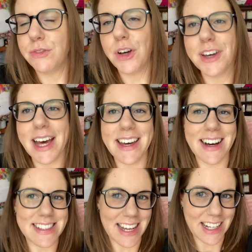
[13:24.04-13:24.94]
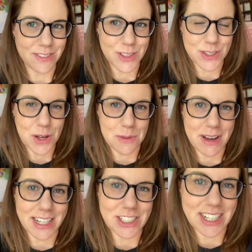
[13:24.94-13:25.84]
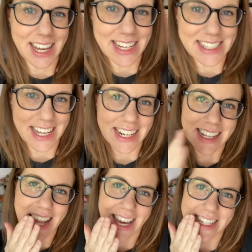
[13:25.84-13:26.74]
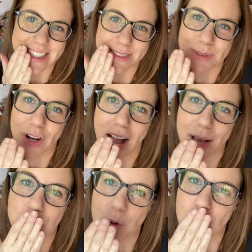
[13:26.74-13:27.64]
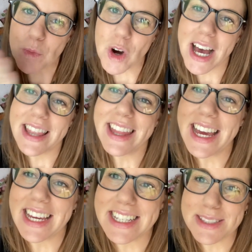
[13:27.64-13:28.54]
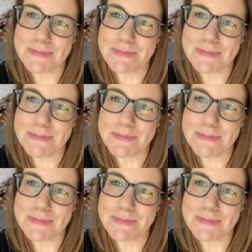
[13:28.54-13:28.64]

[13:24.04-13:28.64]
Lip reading: Okay, guys, I love you so much. Like I said, like and subscribe. Thanks,